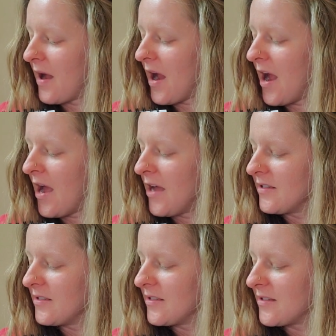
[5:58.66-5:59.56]

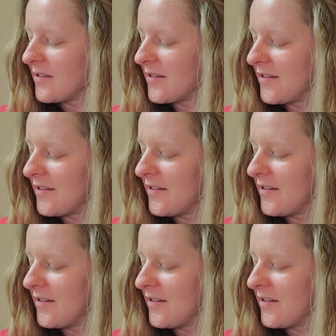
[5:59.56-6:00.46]
as
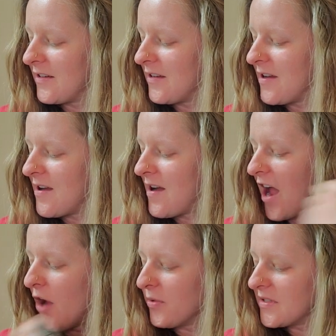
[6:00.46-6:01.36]

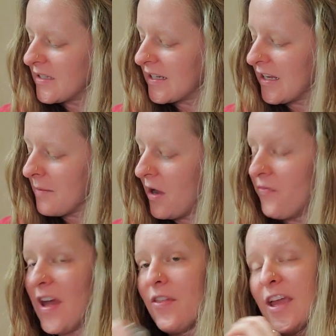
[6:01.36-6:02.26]
I was thinking about
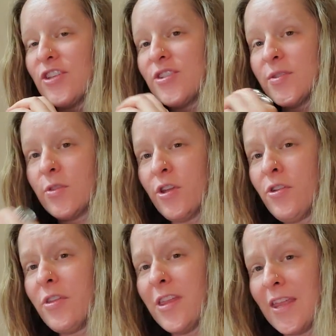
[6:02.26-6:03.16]
that, like just
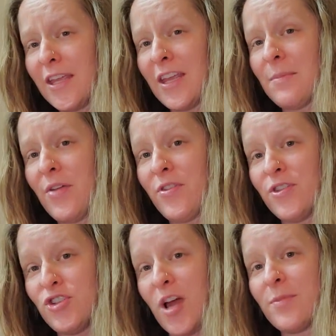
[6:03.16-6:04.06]
literally thinking about the
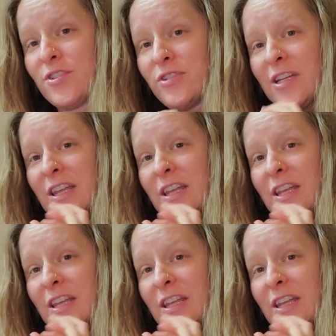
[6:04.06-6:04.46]
geometry in